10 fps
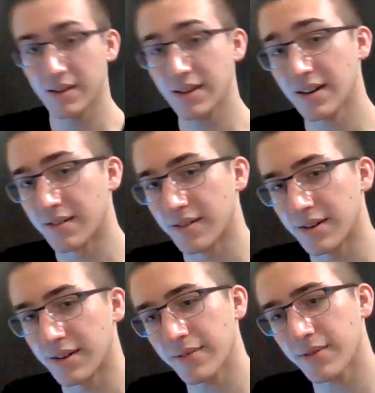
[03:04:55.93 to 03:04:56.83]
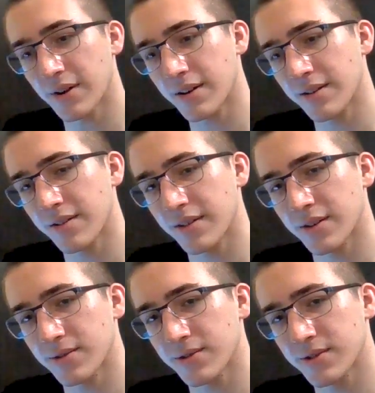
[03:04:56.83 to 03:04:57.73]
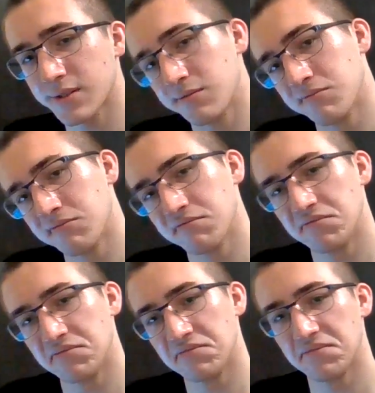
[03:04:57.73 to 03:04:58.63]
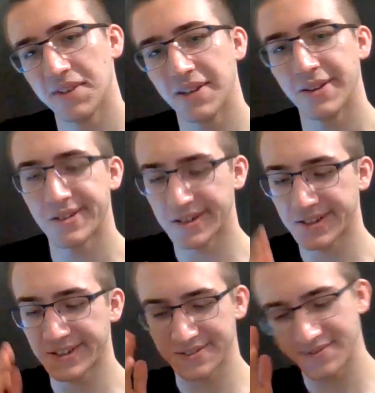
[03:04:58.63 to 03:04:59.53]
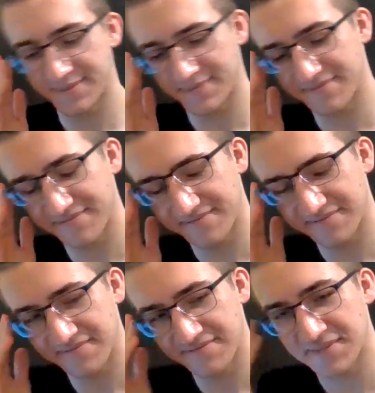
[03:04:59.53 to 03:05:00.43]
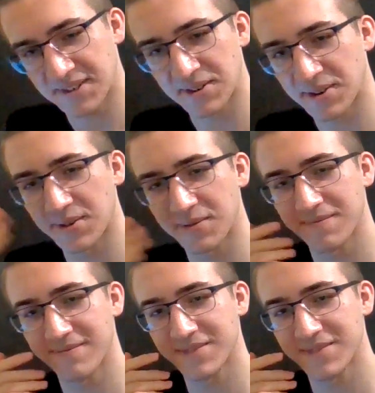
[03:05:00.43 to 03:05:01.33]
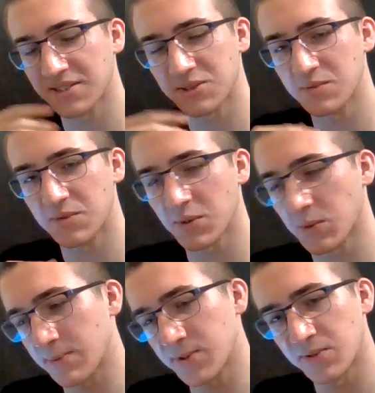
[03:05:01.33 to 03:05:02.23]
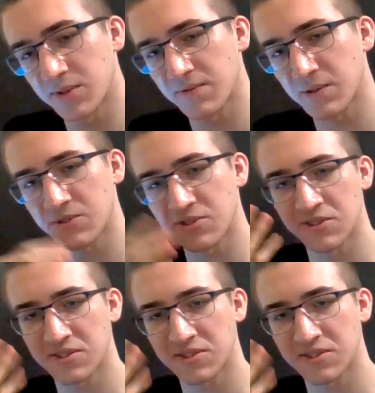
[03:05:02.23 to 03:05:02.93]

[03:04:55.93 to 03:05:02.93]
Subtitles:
Yeah, if I've got anything else, I don't know. Stay tuned for the web show in the future.